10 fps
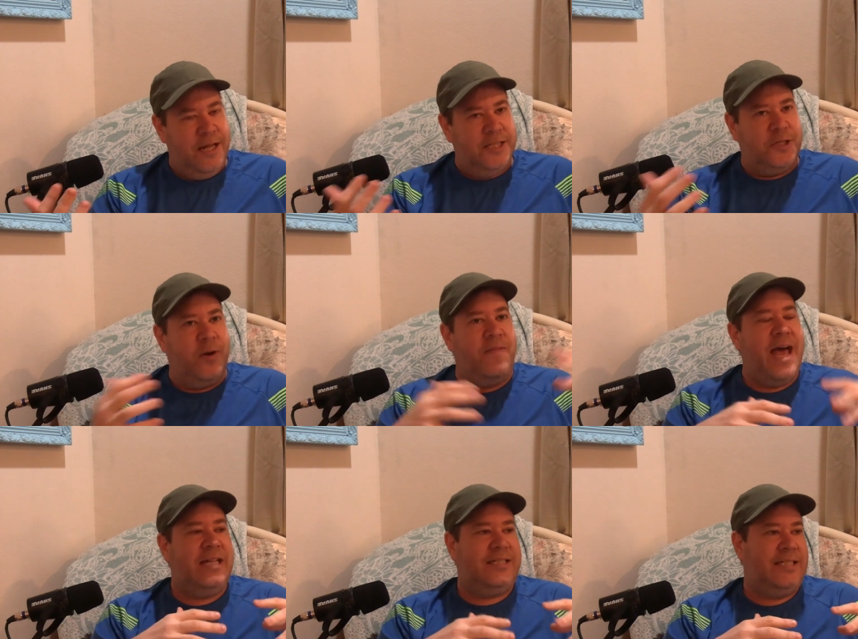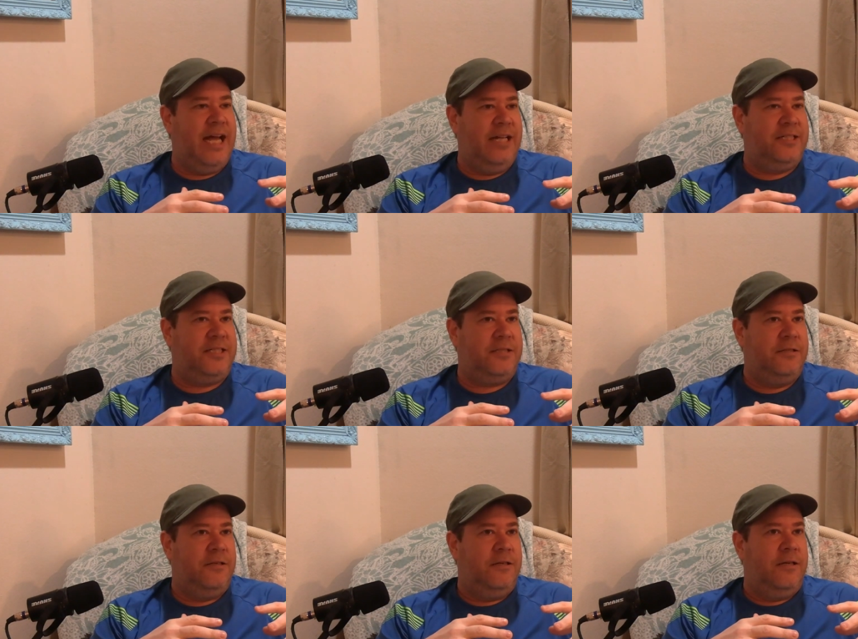So in that sense,
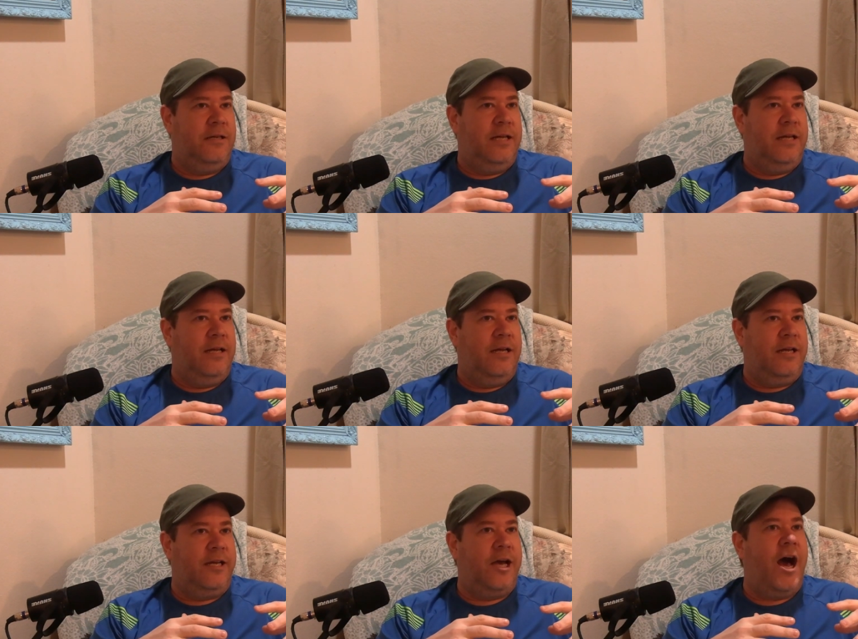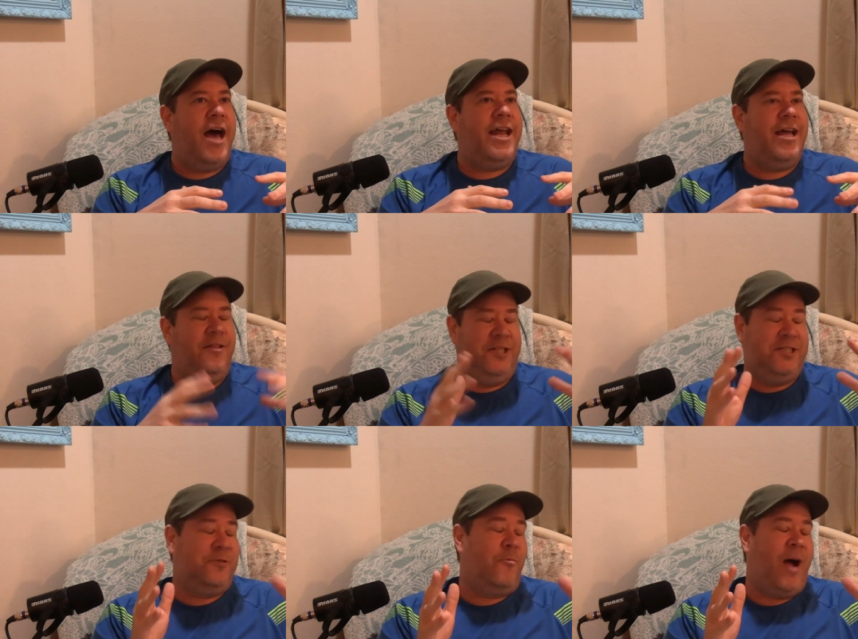this
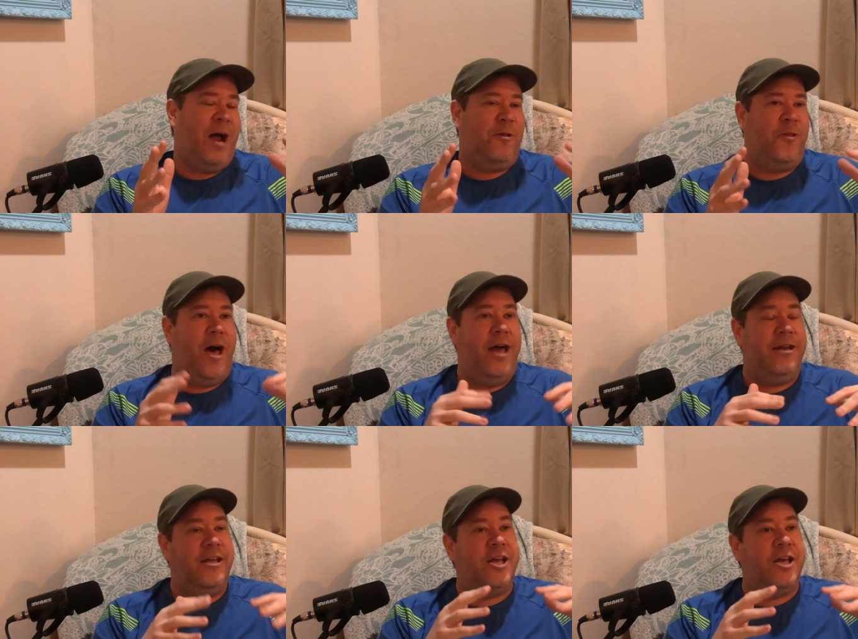is a wild thought.